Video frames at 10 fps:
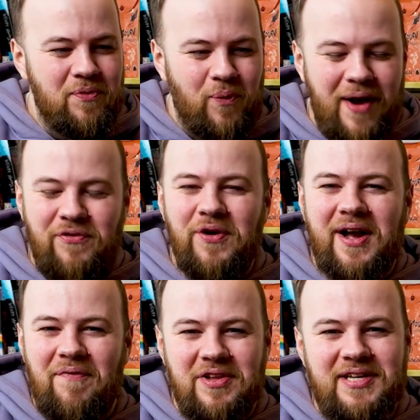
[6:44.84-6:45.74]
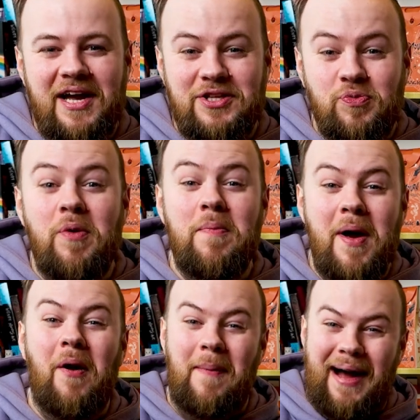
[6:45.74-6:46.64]
Went for a couple of turns, we were
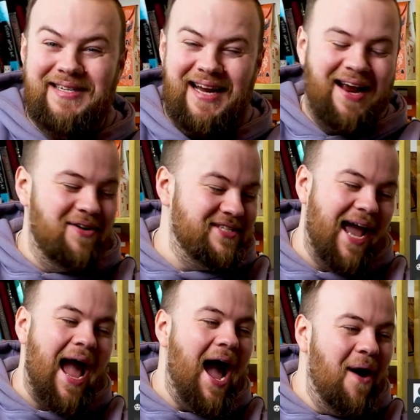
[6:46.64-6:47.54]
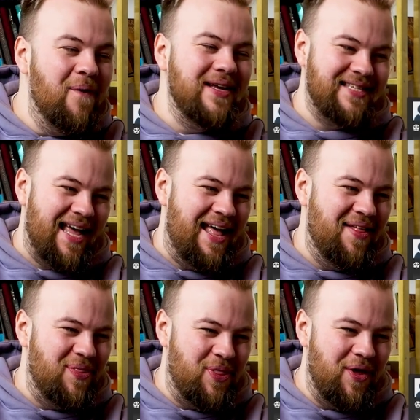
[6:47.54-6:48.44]
mirror matching. I was like, how is it
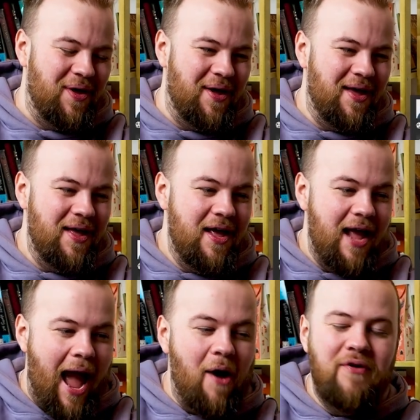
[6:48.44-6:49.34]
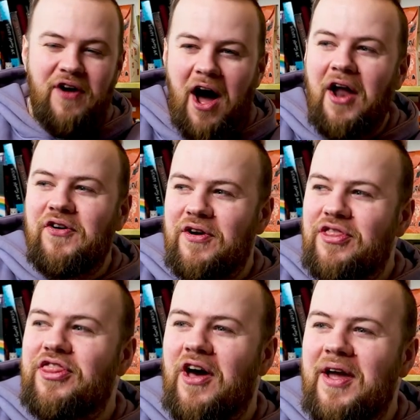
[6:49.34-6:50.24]
that out of
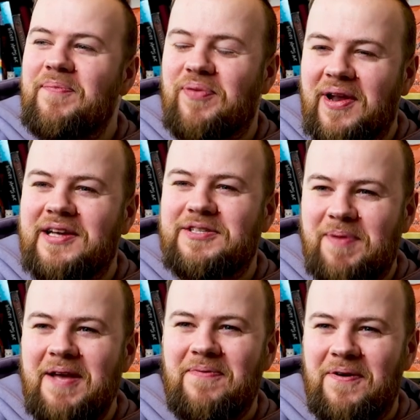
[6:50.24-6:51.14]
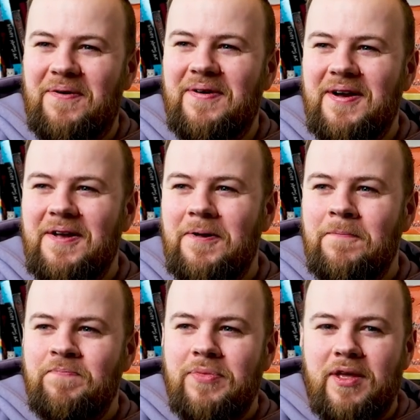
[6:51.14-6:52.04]
130 plus people,
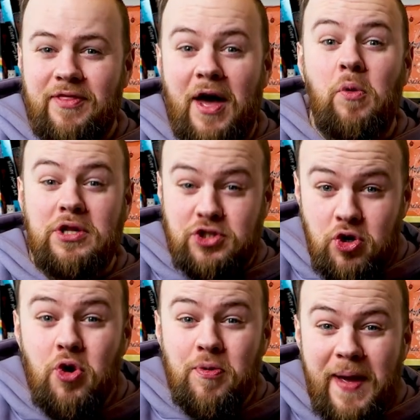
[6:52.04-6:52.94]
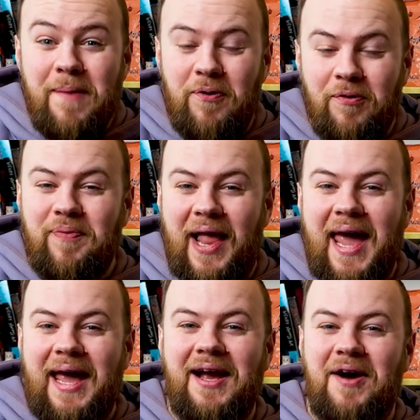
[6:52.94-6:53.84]
there were 2 people
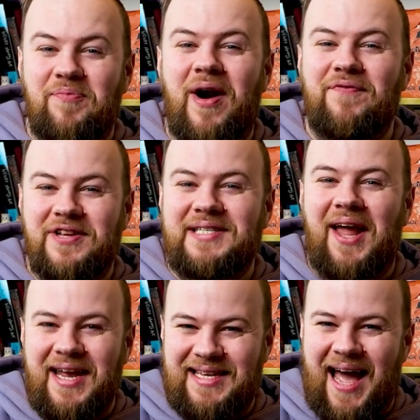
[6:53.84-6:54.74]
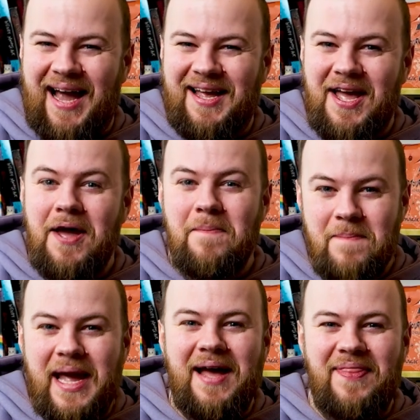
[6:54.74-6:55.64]
playing a Breathless Night deck,
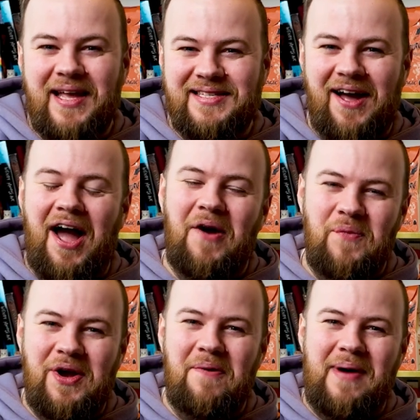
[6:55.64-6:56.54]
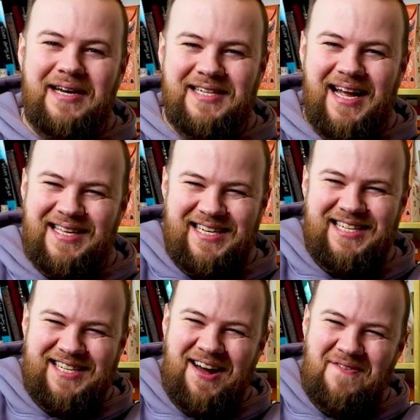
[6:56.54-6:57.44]
me and this guy, and we got matched against
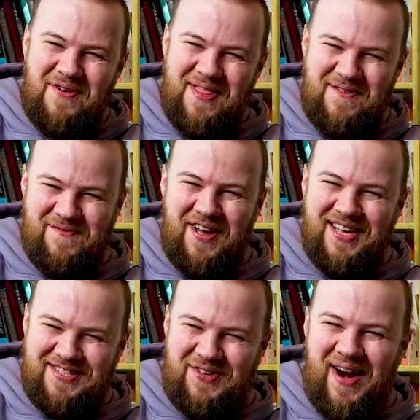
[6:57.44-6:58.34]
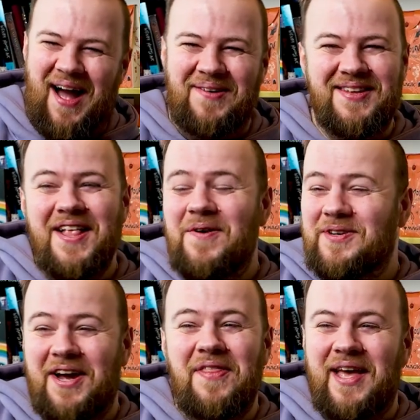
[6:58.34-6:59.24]
each other in the first round,
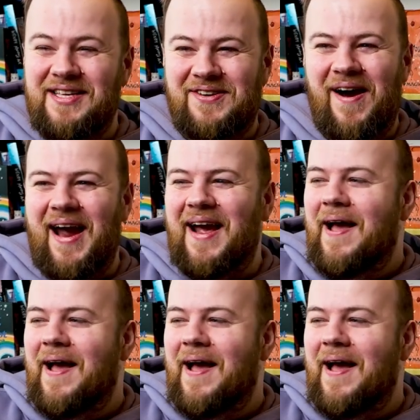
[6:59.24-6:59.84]
which I think is great.